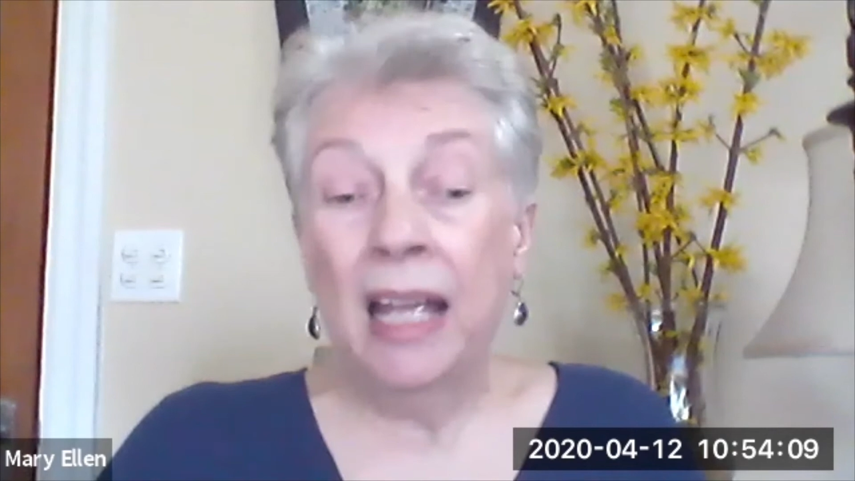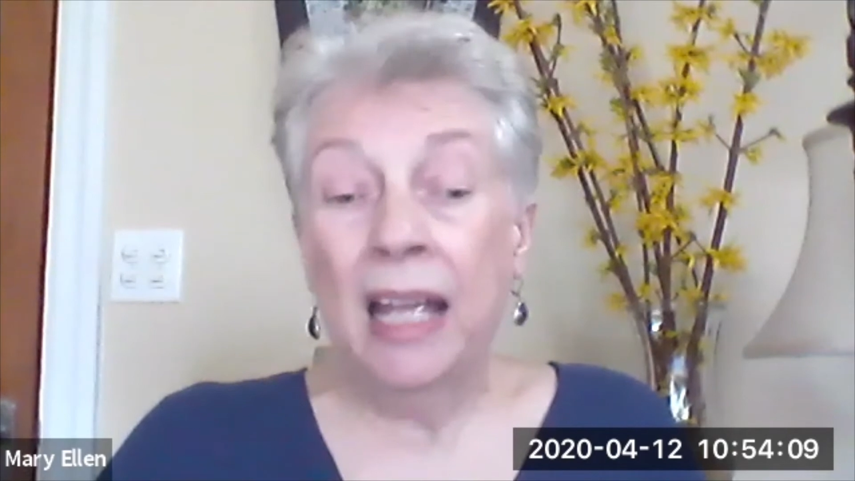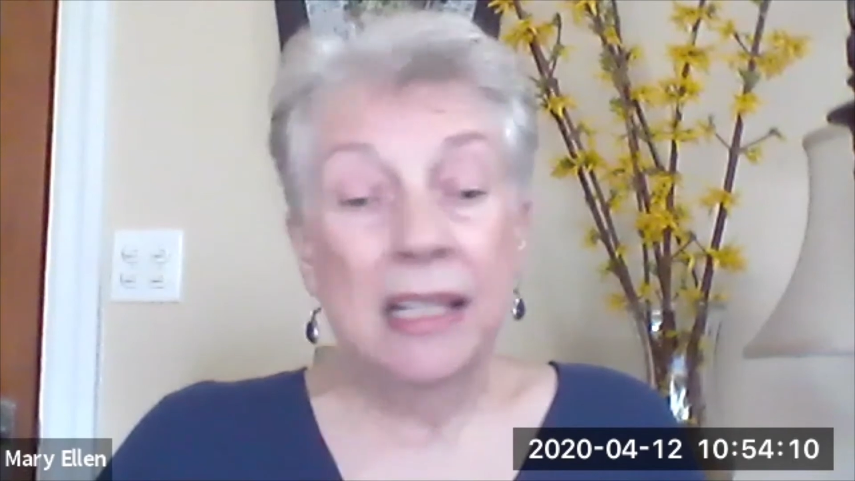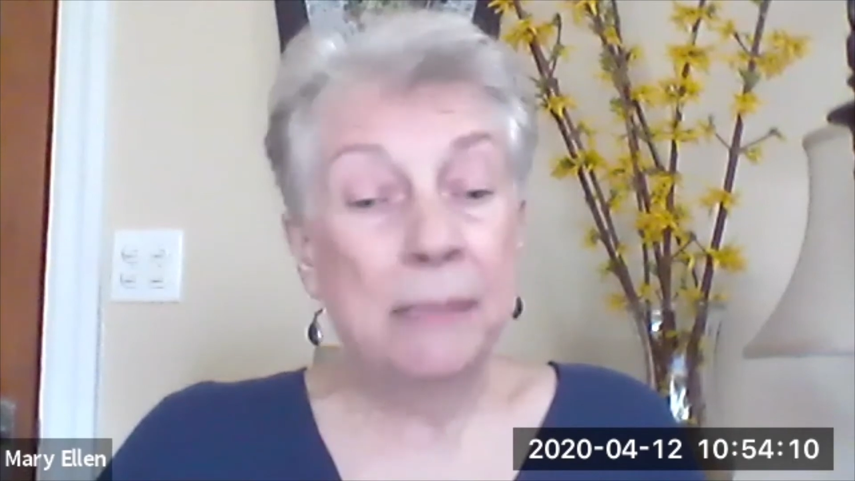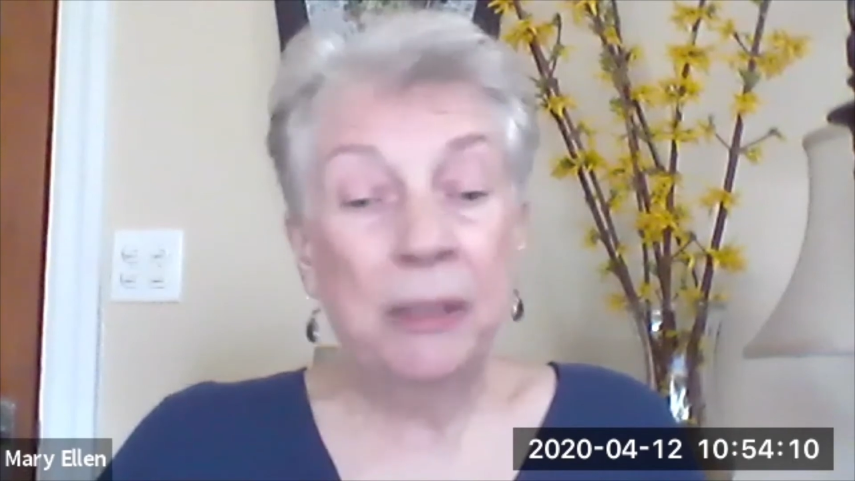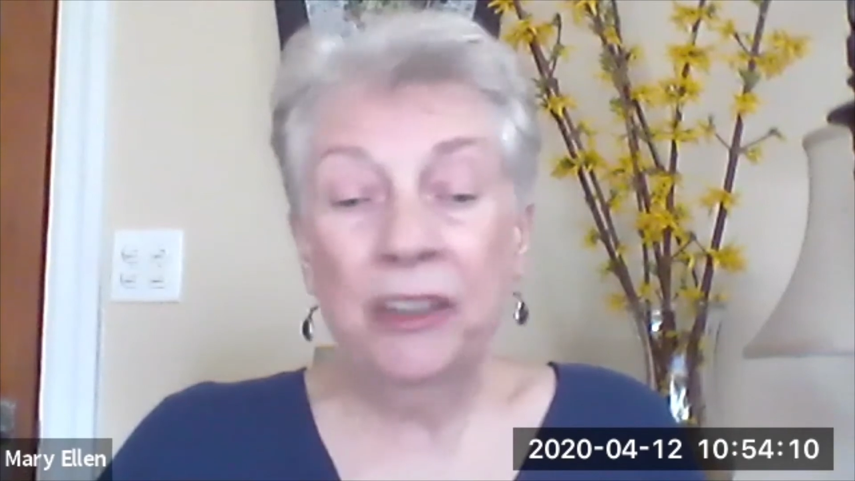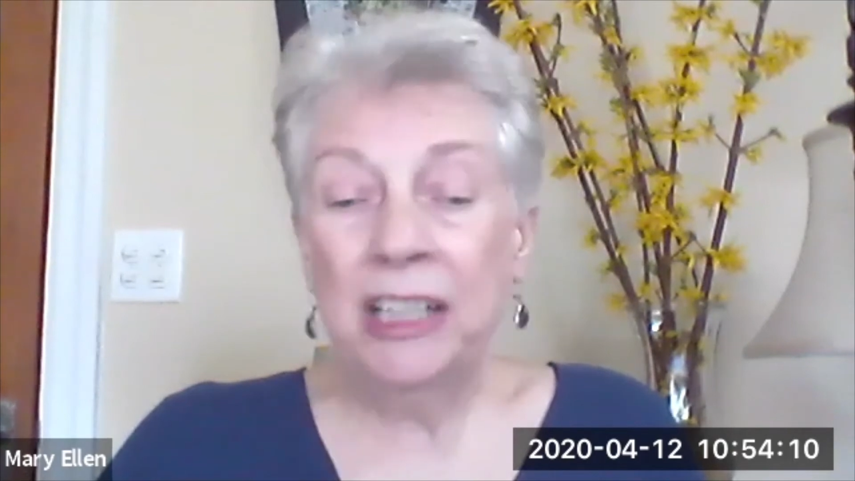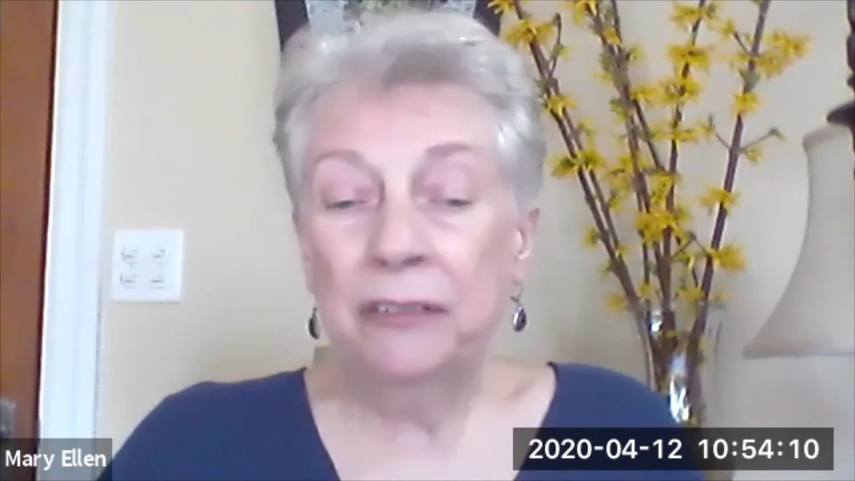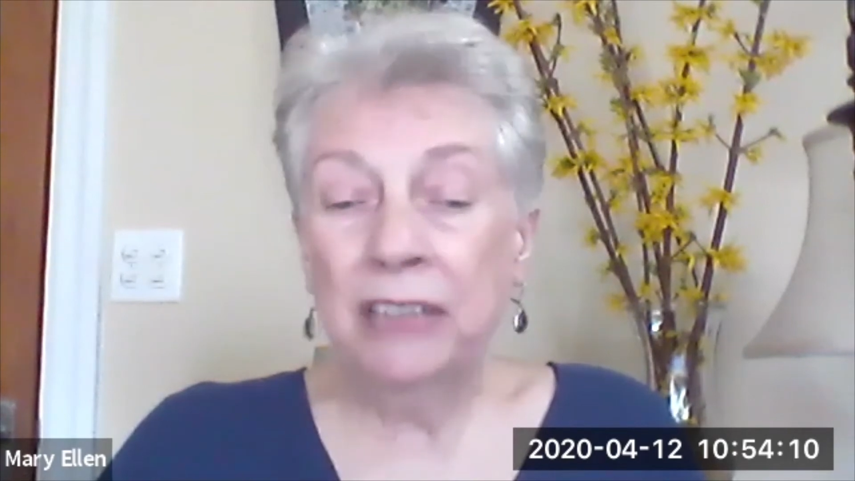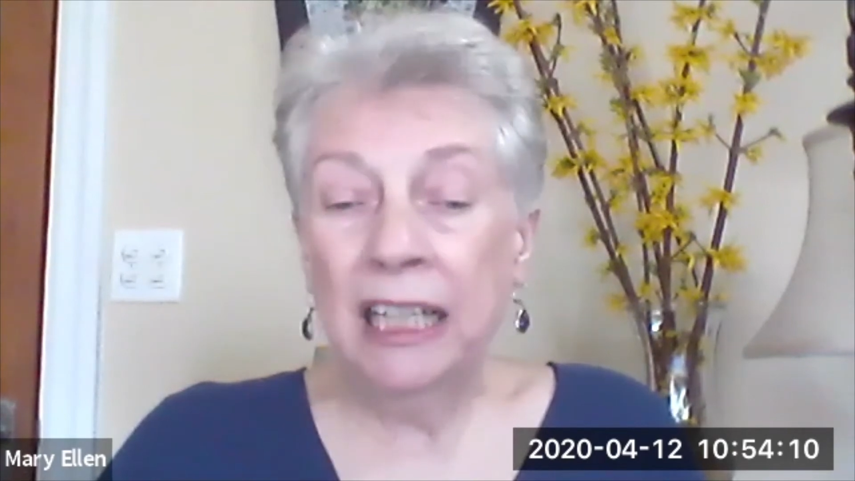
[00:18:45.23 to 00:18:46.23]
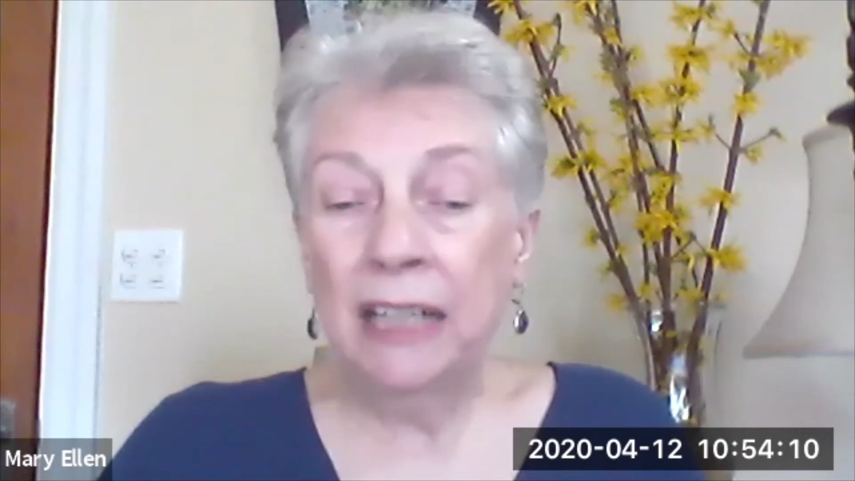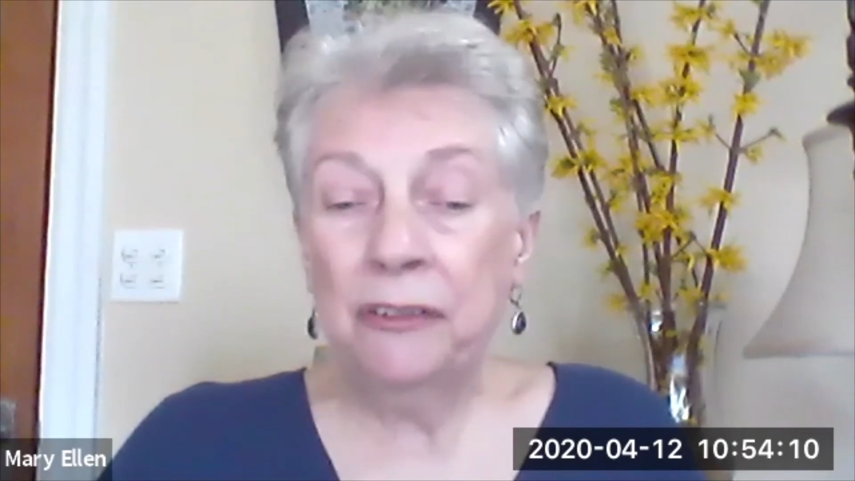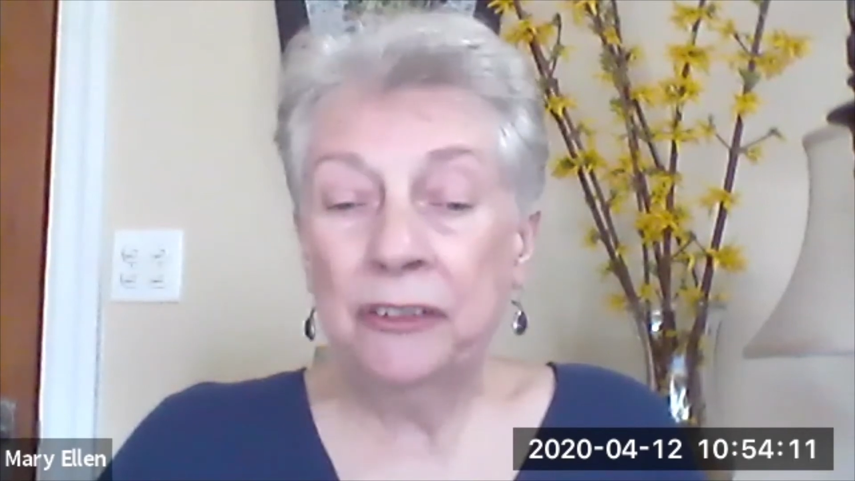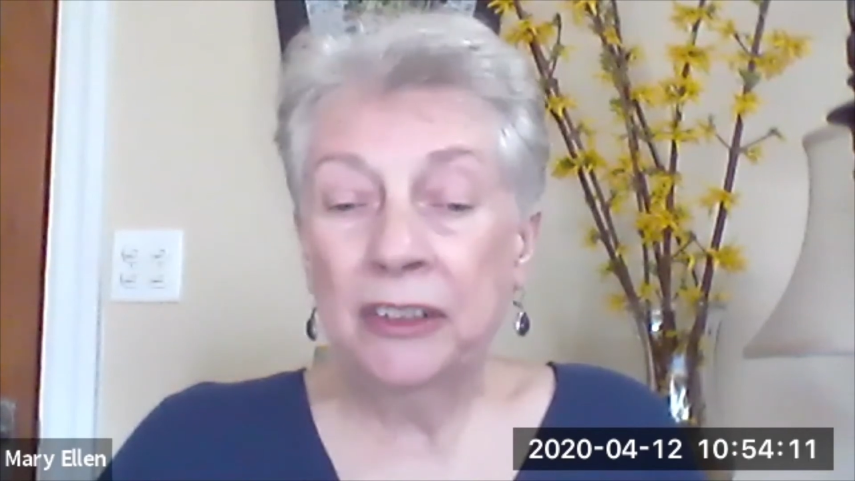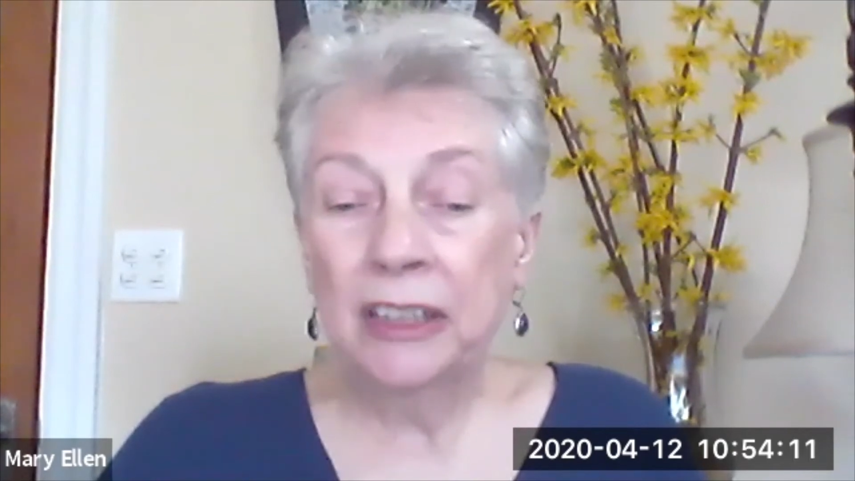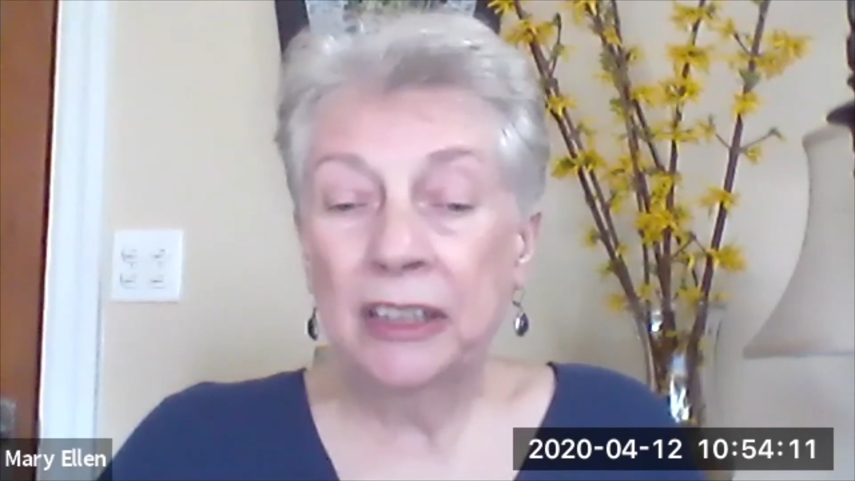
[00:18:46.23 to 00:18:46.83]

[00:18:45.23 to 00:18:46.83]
Spirit of life,